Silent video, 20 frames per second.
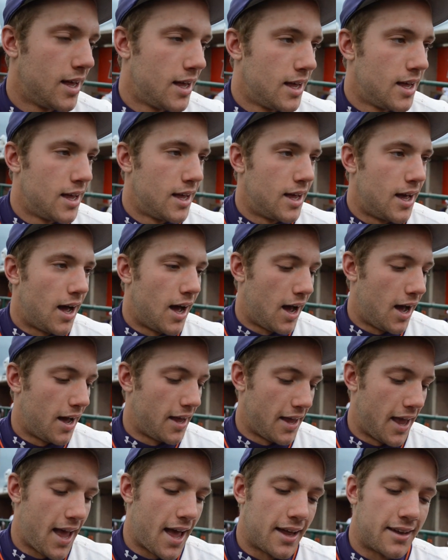
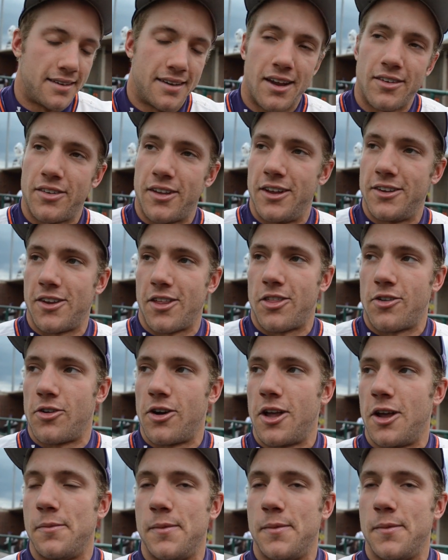Yeah, it definitely is a thrill.